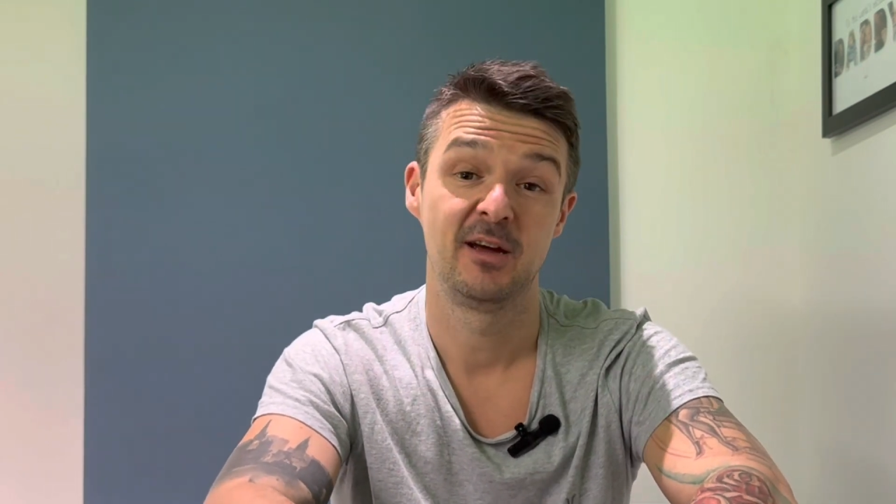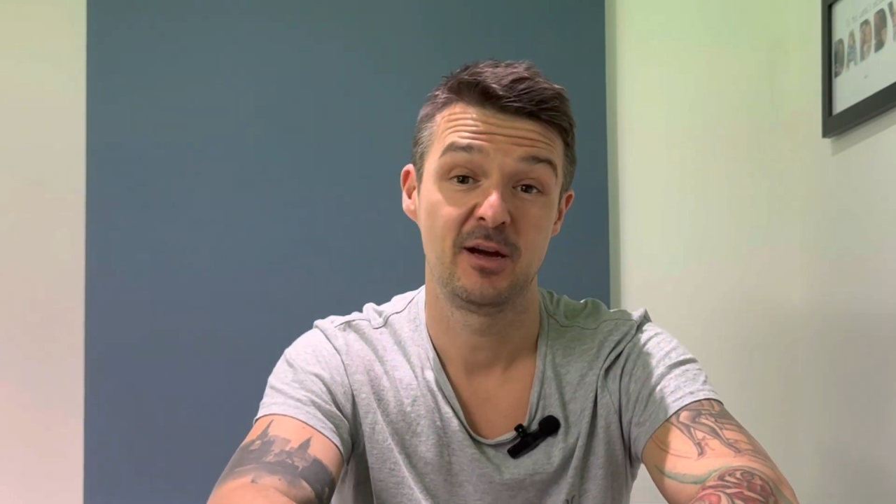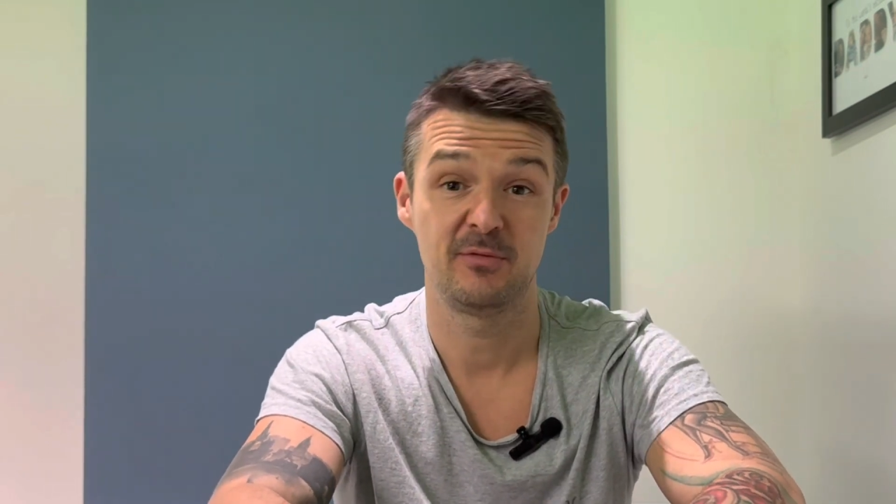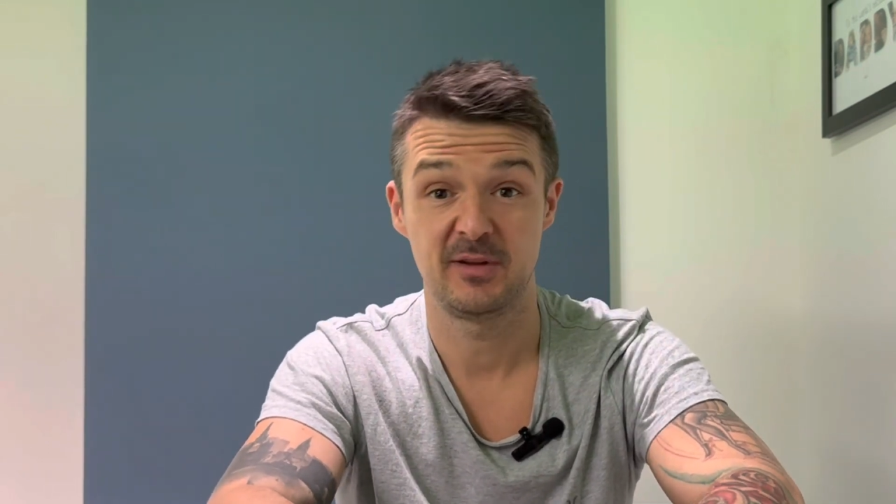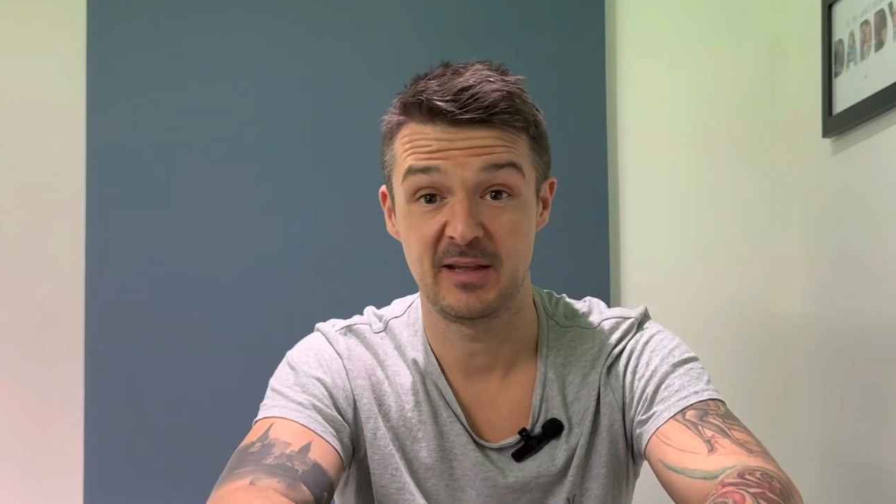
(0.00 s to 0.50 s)

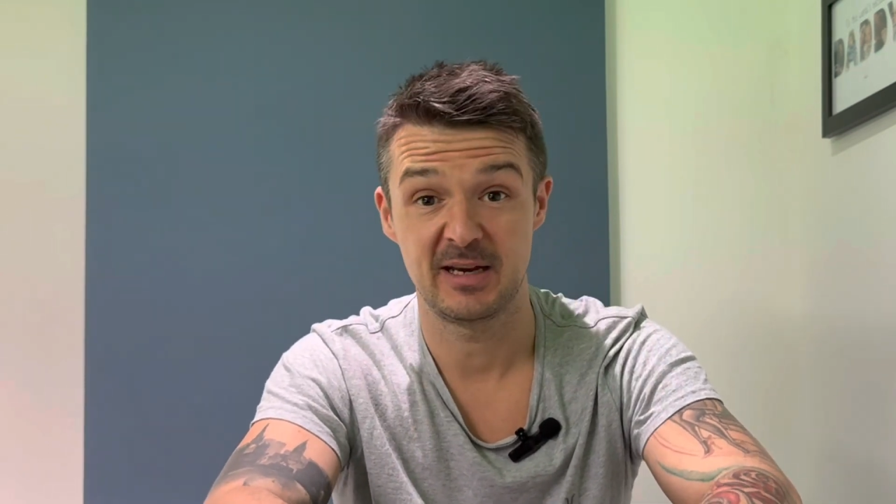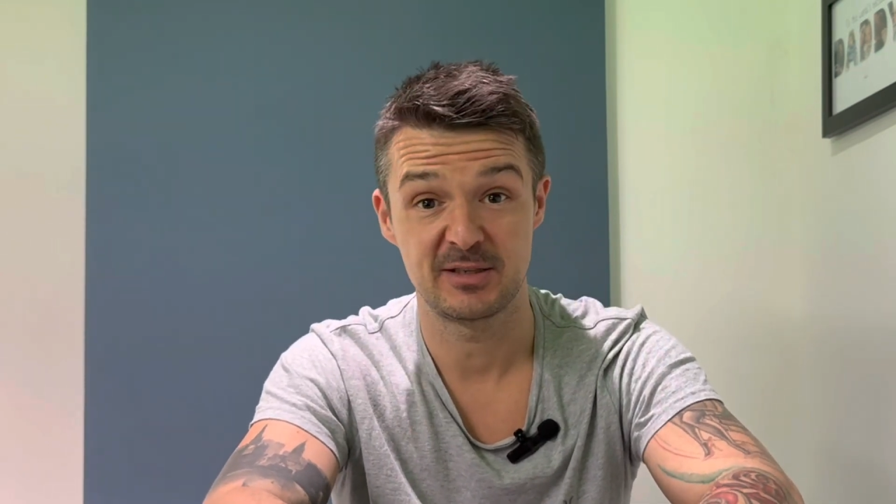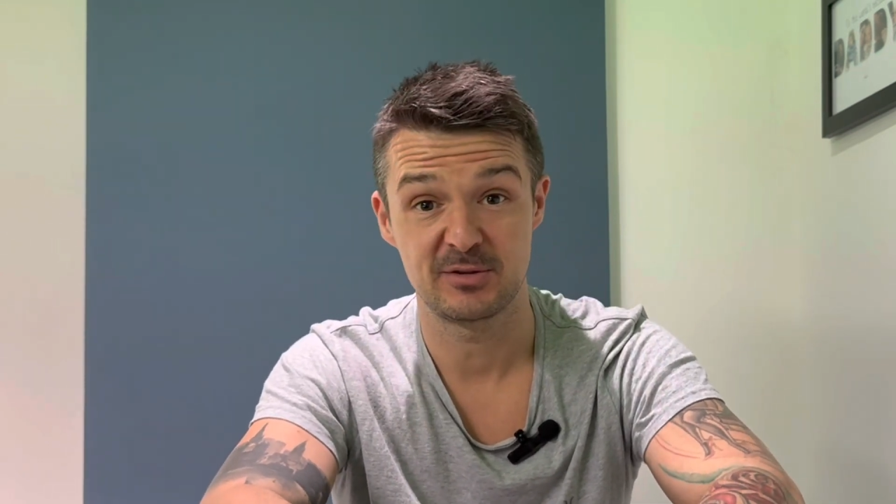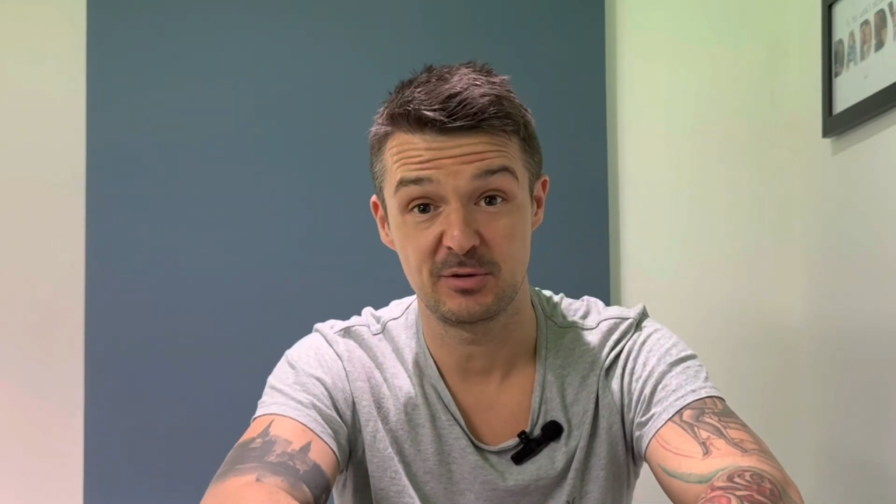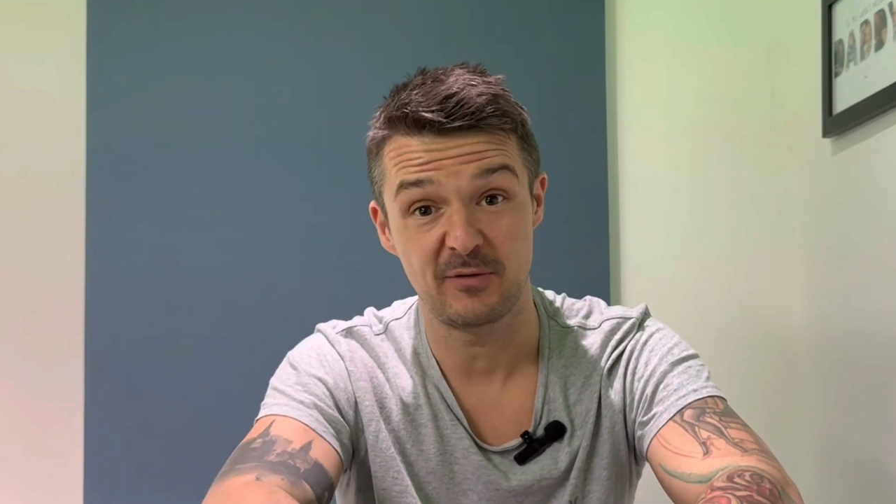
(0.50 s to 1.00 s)
hopefully that has
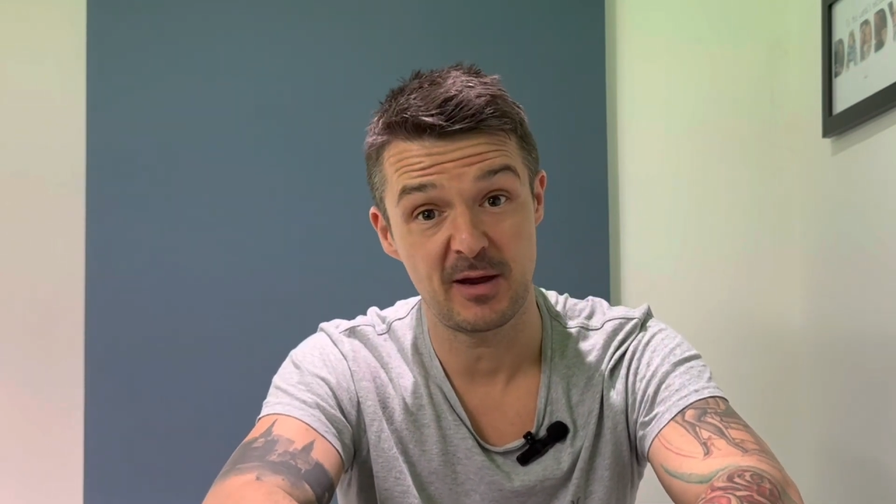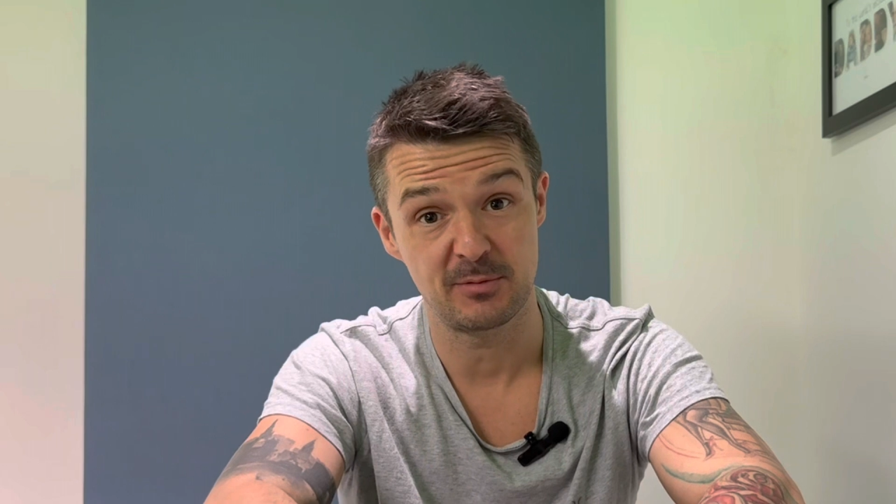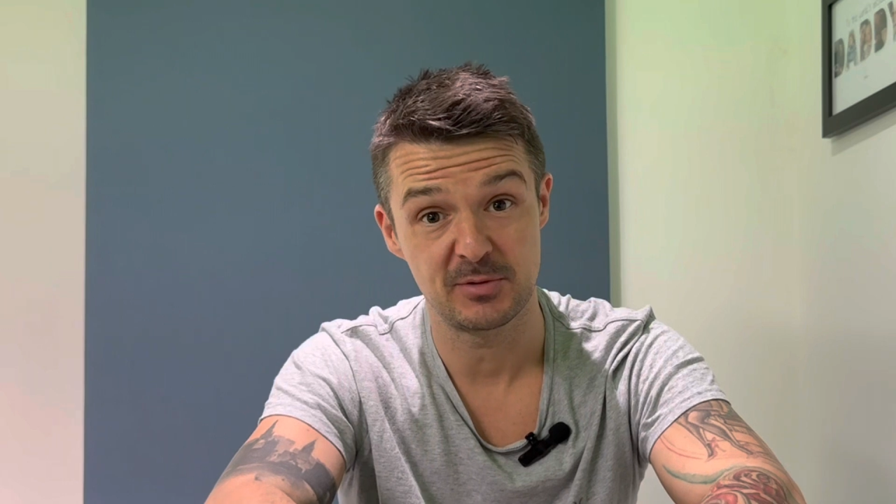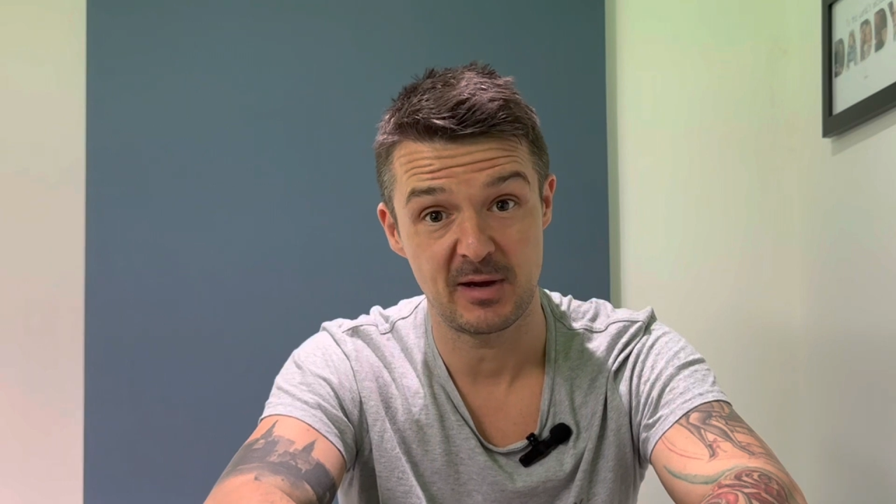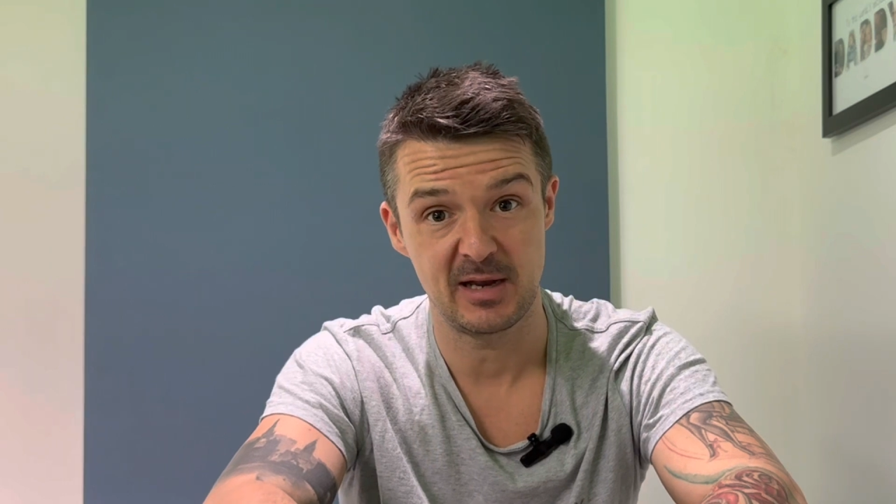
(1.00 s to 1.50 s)
sort of
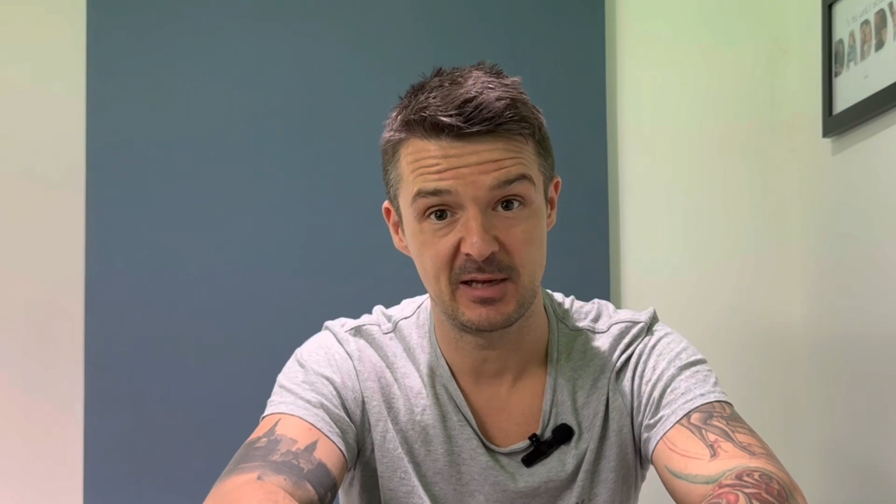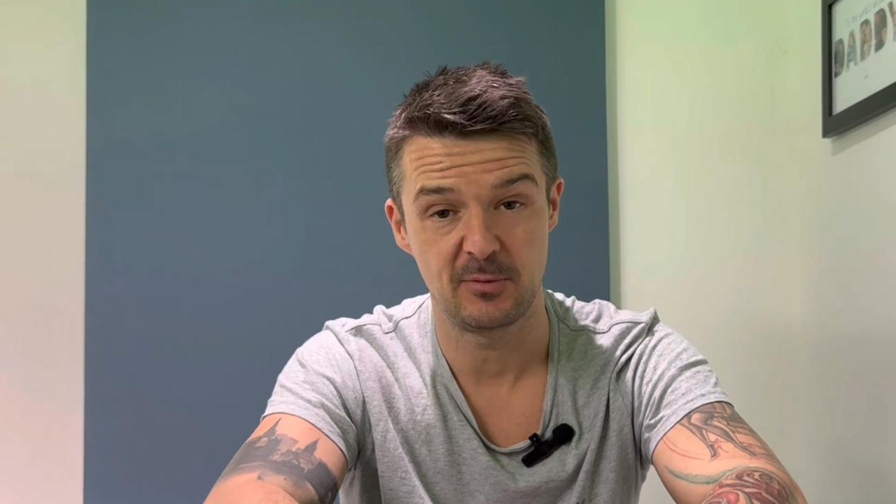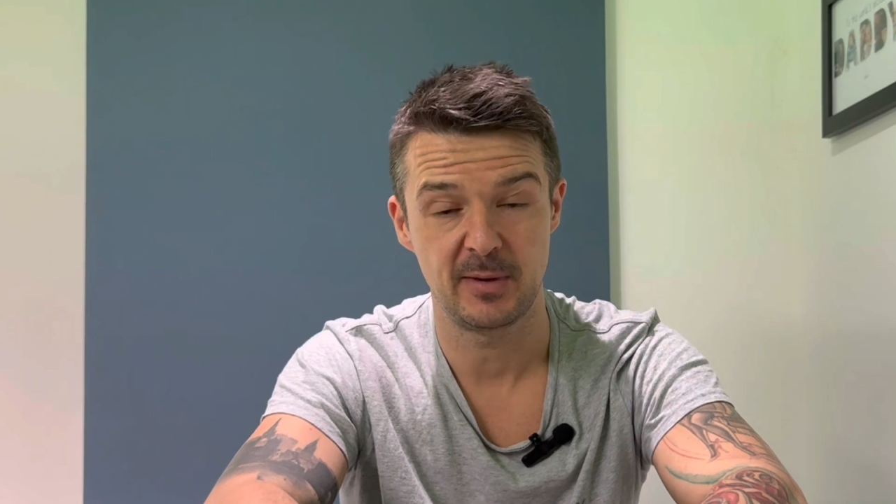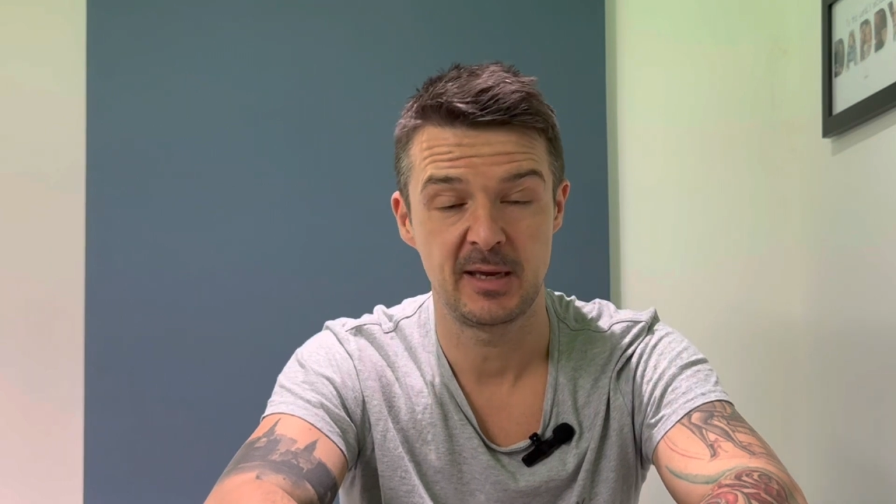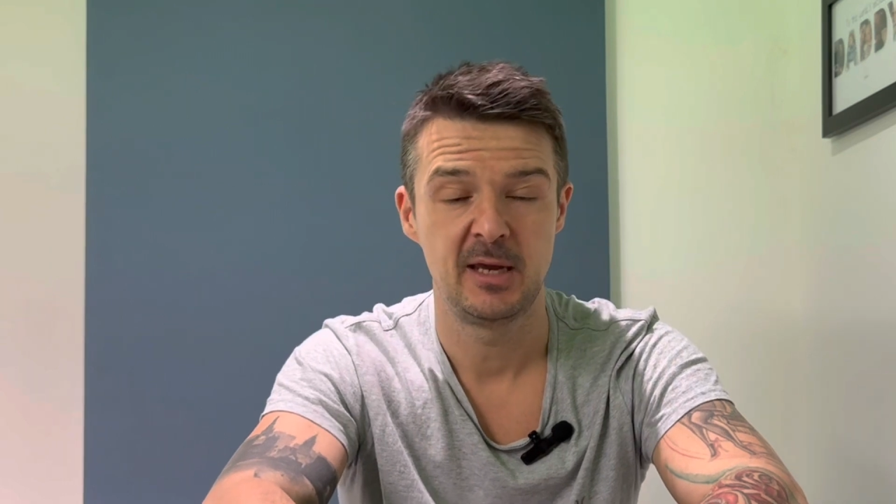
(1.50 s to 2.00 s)
helped you out a little
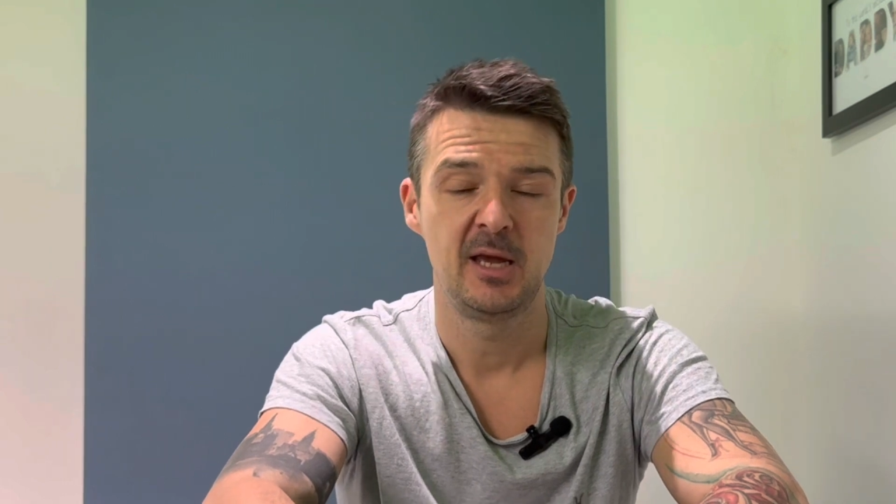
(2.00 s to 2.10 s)
bit.